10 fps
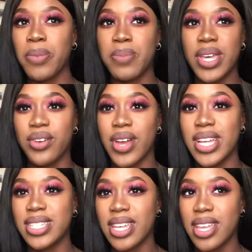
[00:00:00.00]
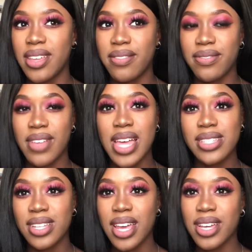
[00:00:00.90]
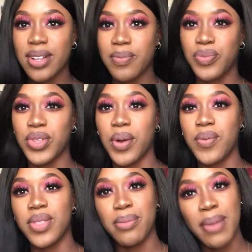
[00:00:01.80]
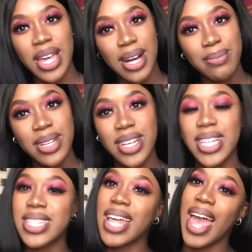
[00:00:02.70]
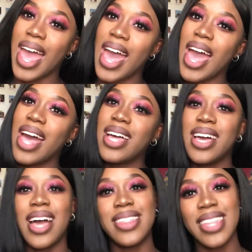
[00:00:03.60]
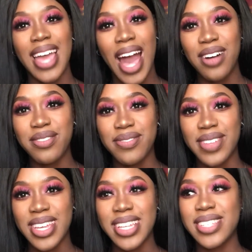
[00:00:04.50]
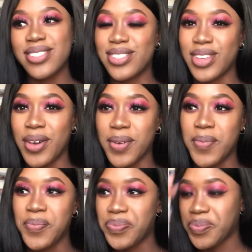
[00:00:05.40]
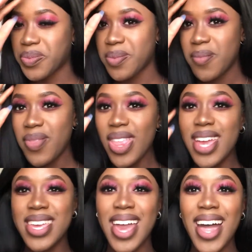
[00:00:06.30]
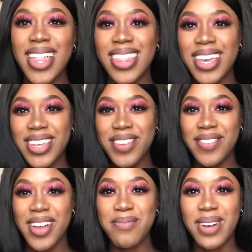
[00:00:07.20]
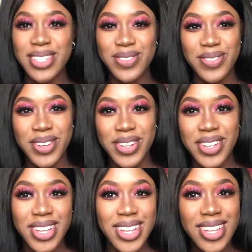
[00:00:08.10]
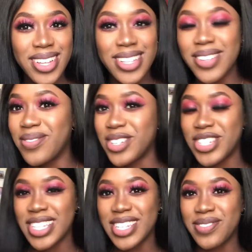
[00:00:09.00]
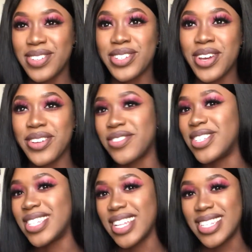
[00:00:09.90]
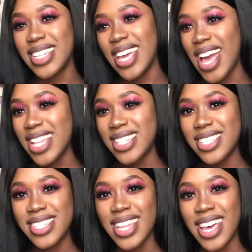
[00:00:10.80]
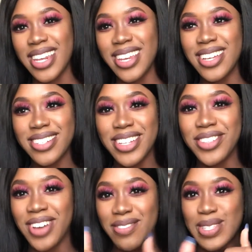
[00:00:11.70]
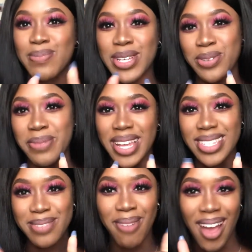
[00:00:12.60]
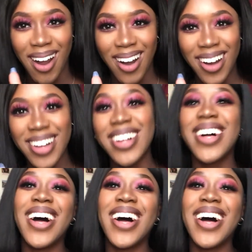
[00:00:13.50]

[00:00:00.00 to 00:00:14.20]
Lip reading: being creative and like going with the makeup look, the hair and the outfit. So yeah, thank you very much for watching this video. If you stay to the end, then you have a special place in my heart.